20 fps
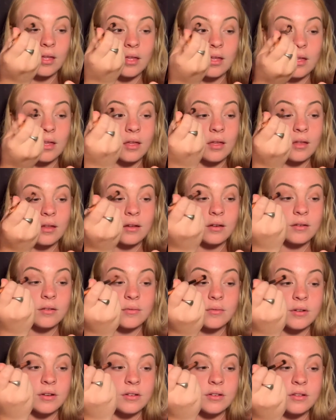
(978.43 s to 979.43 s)
And
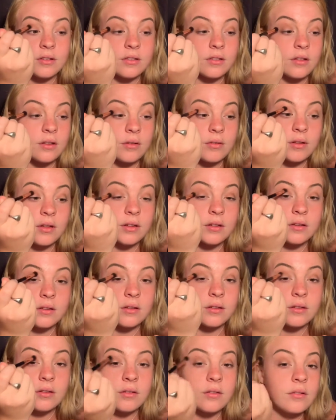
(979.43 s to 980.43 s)
we're just going
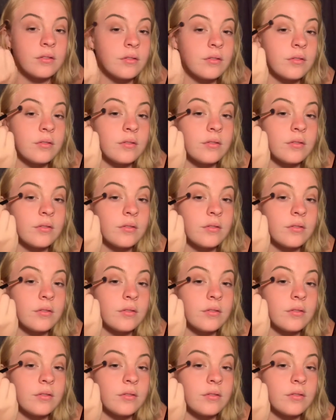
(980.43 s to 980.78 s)
to